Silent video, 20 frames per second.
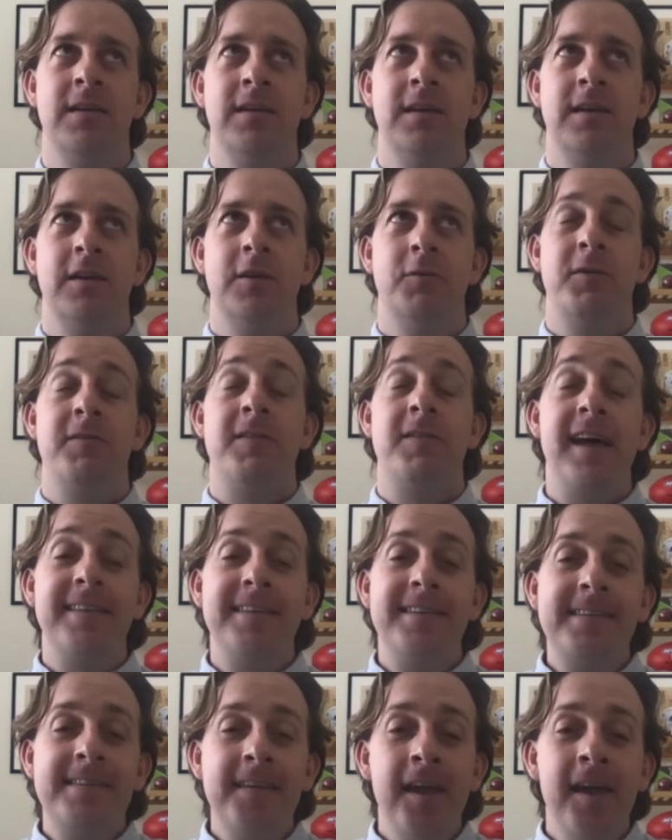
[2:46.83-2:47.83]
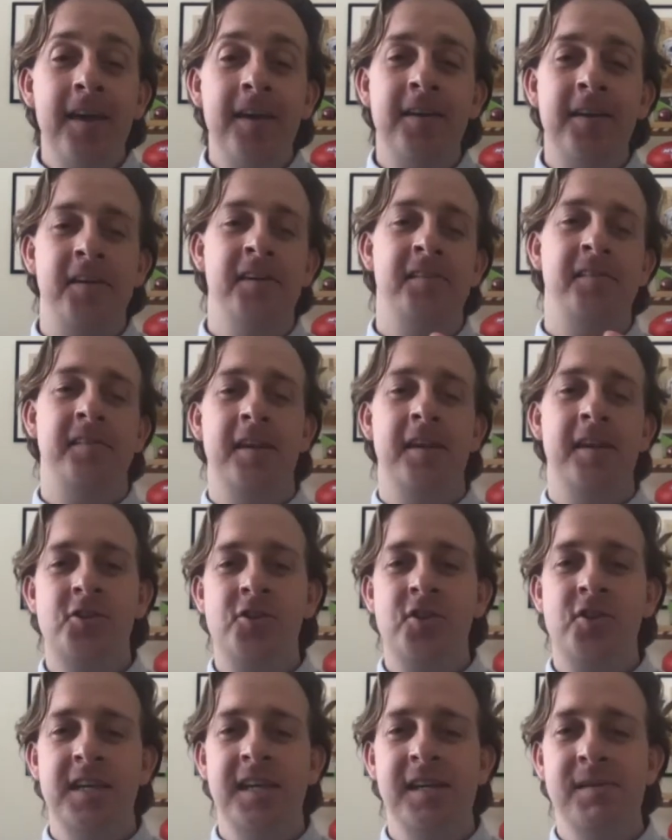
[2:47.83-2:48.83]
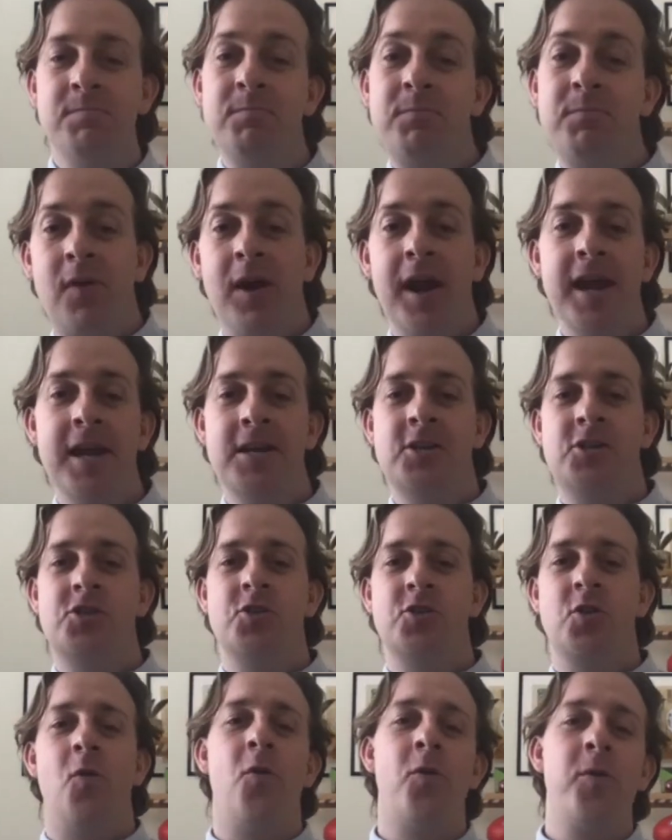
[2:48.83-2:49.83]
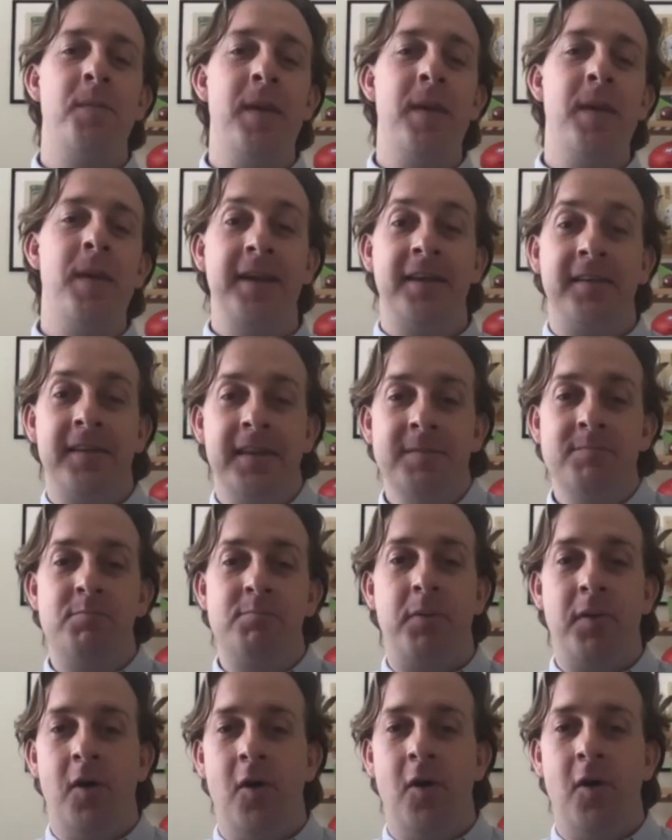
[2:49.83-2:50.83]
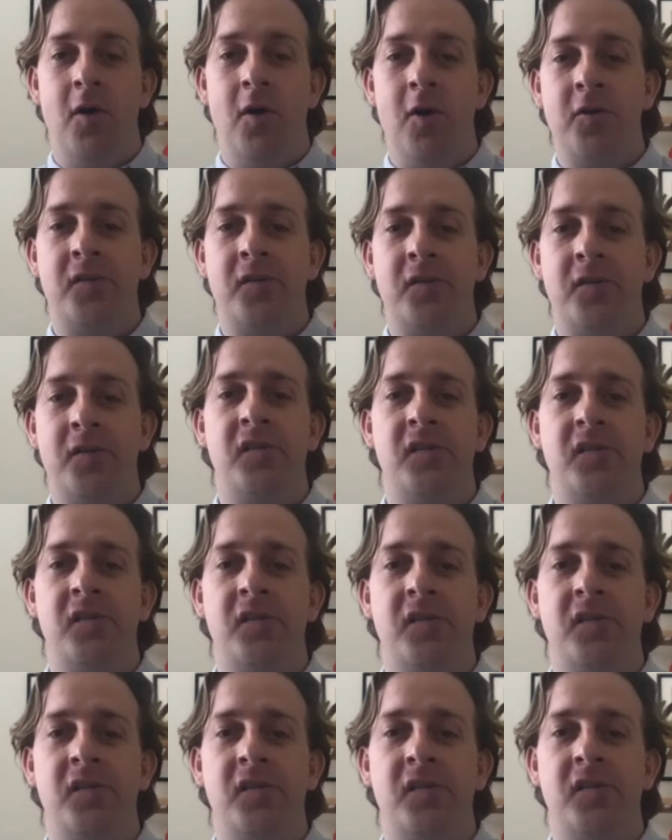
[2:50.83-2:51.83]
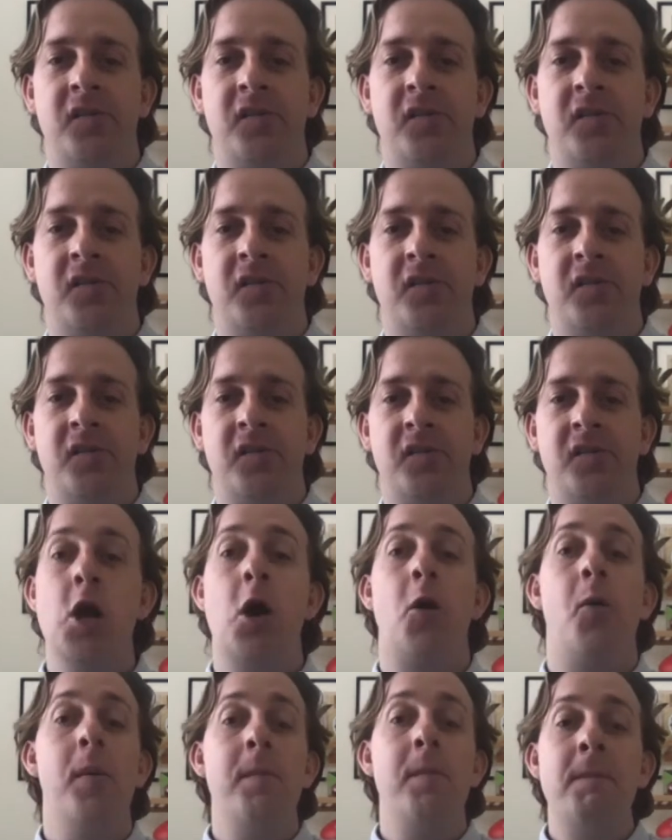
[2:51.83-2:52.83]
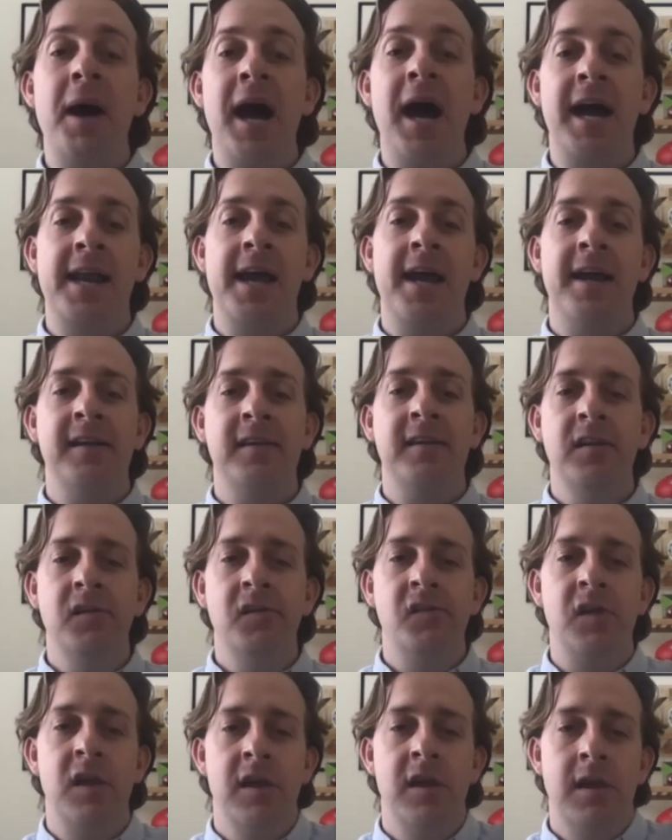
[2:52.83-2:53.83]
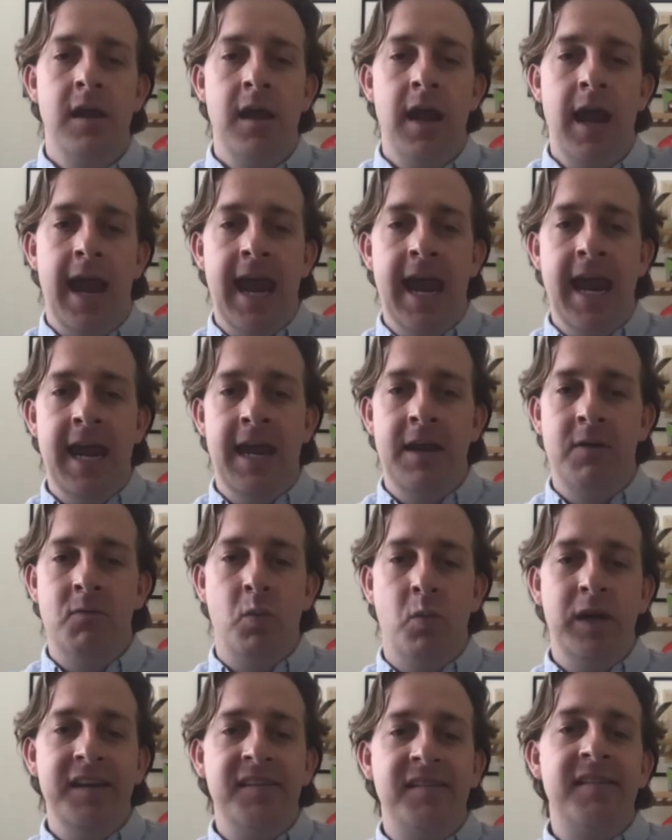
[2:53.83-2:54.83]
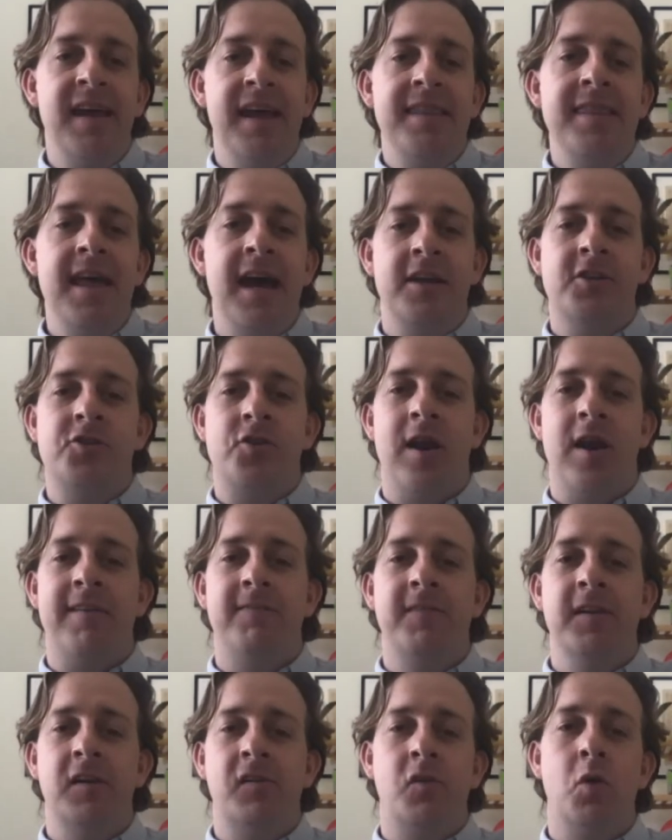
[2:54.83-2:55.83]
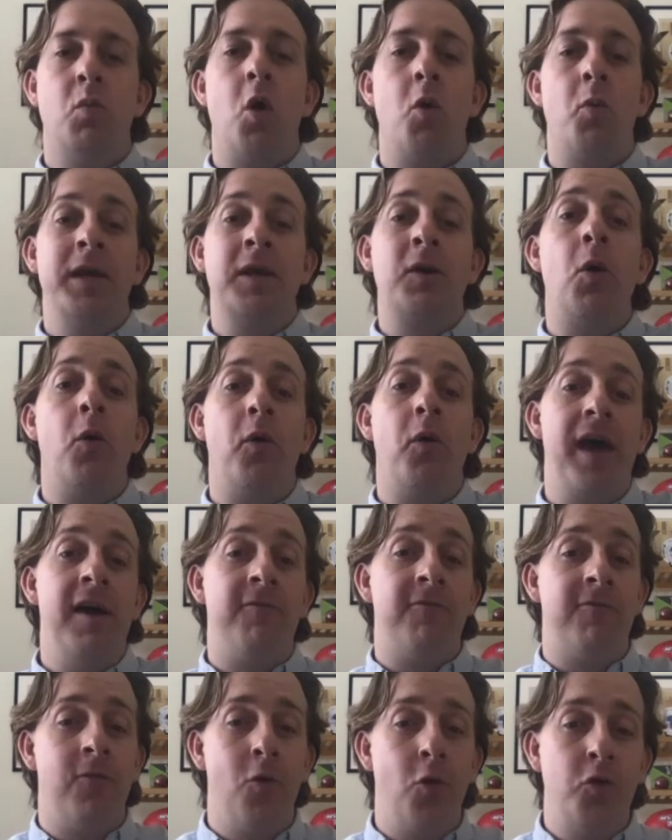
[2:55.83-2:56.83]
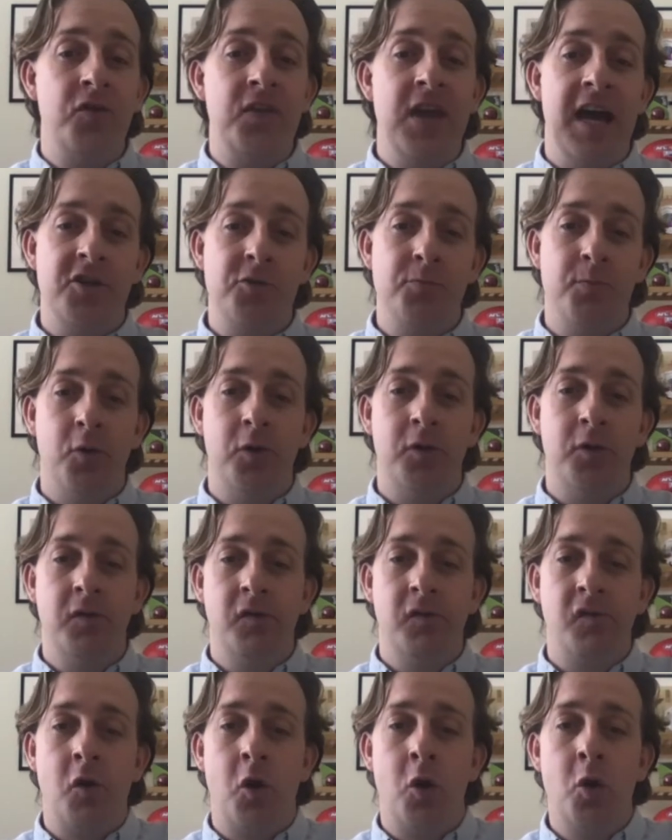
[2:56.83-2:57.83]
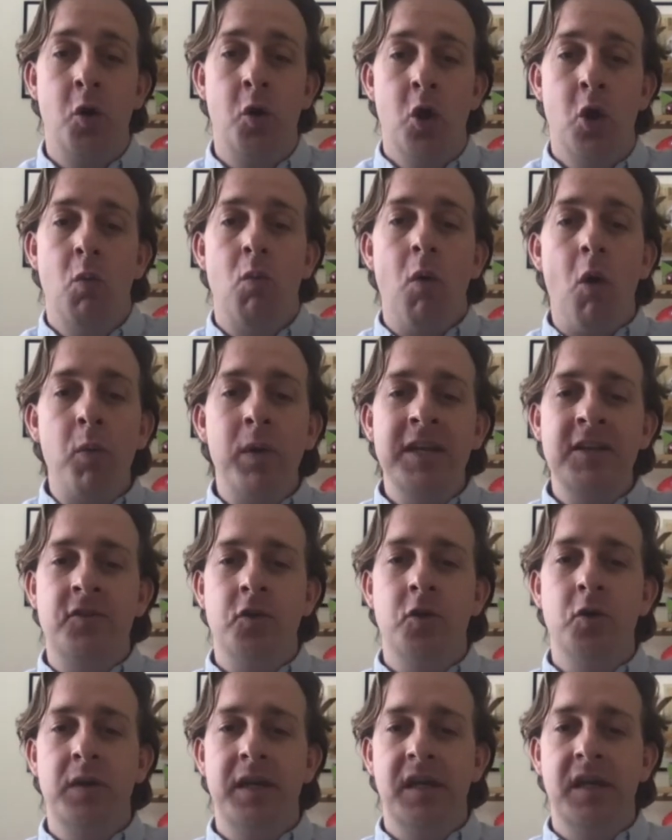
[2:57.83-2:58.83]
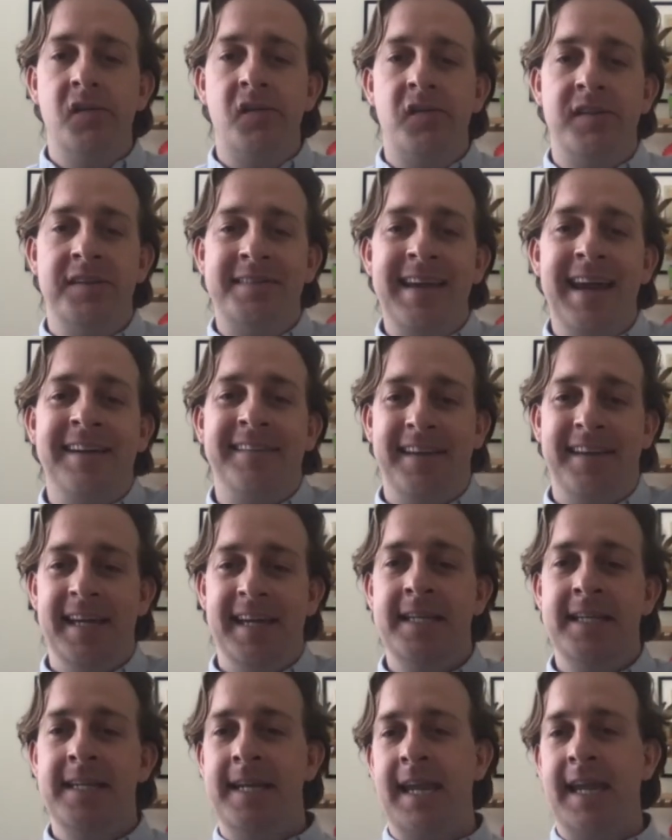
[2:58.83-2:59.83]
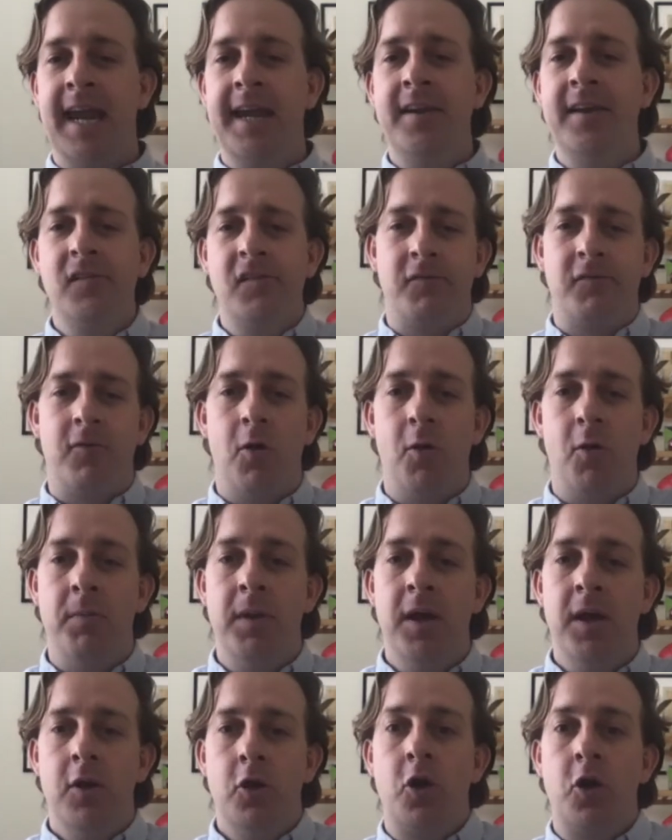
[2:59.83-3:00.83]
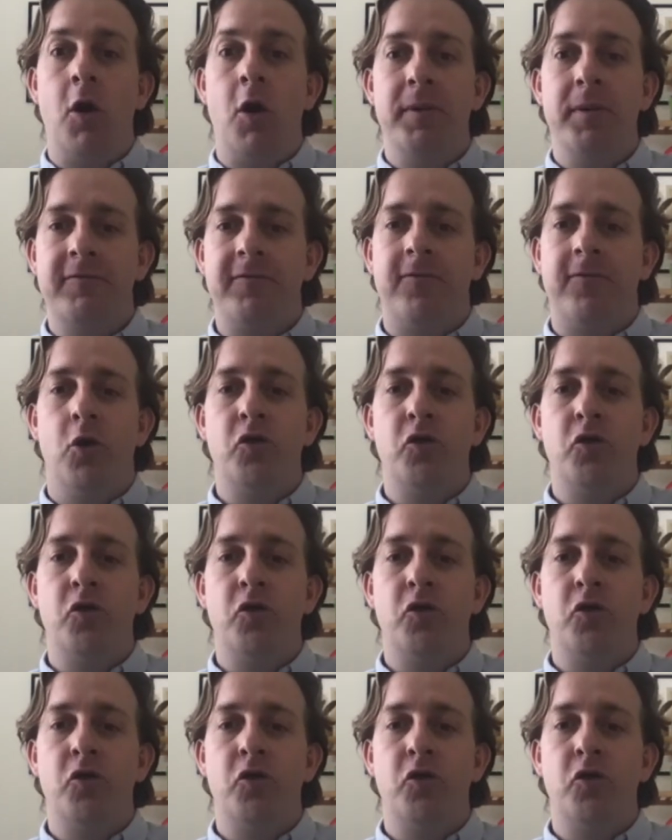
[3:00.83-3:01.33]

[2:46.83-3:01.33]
with that said, essentially Branch automatically blocks attributions from known bad actors, and we send that traffic to what we call our fraud dashboard. So what we do is detect indicators from common fraud